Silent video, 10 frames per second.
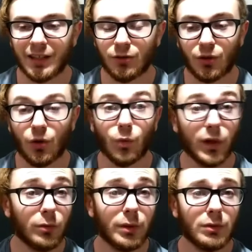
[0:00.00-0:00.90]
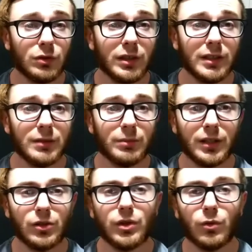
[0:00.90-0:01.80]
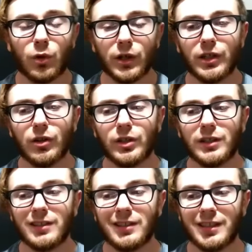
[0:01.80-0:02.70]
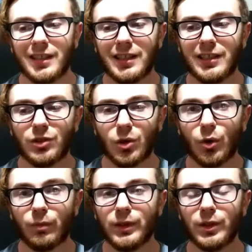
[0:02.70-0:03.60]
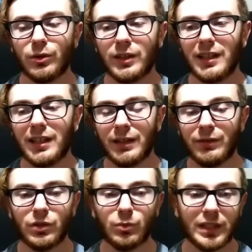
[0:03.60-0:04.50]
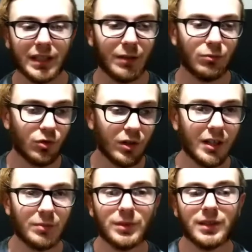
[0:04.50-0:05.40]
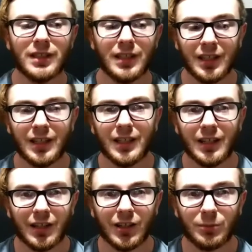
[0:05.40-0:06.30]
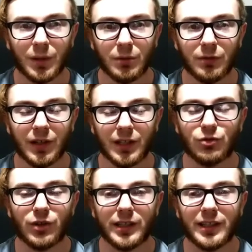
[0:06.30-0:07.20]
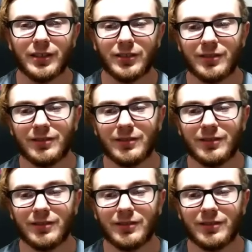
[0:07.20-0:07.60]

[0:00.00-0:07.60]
don't know when I'll be able to try it, but I know they're working on it today, so hopefully on the 11th when the game drops, I'll be able to finally try it out.